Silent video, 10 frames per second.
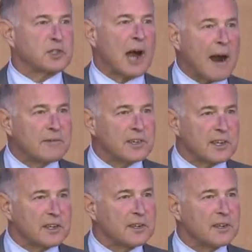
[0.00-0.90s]

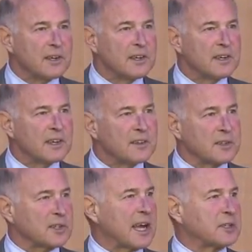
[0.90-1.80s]
sovereignty,
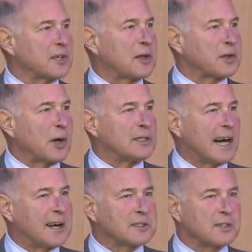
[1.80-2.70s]
this kind of South
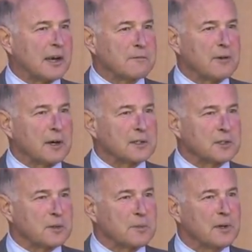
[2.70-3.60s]
Carolina-style
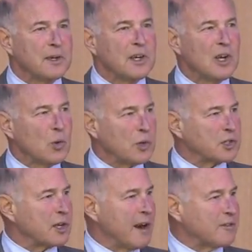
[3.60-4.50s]
federalism,
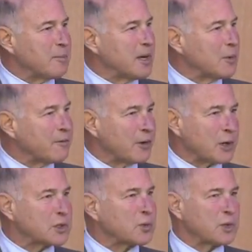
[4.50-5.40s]
which can never be
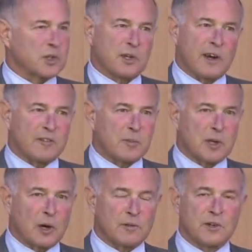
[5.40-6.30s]
reversed, which can never
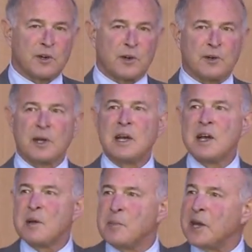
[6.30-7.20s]
be overturned.
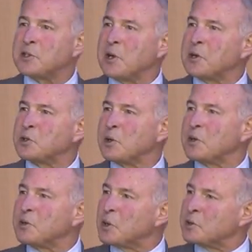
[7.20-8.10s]
Madison understood
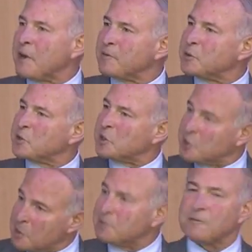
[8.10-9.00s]
that those efforts to
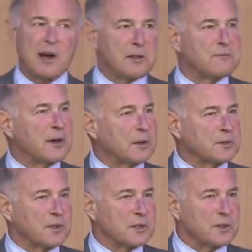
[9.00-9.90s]
simplify the federal
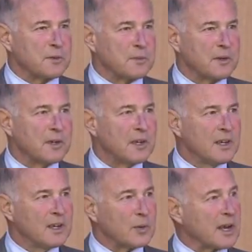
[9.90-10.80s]
system
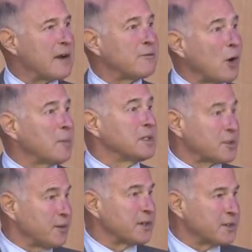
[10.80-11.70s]
were kind of formulas
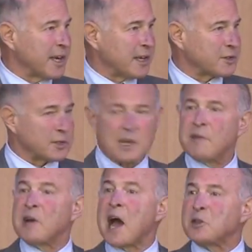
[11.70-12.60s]
for disasters,
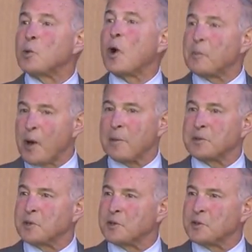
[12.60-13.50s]
kind of either-or
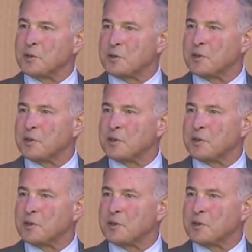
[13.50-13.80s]
propositions,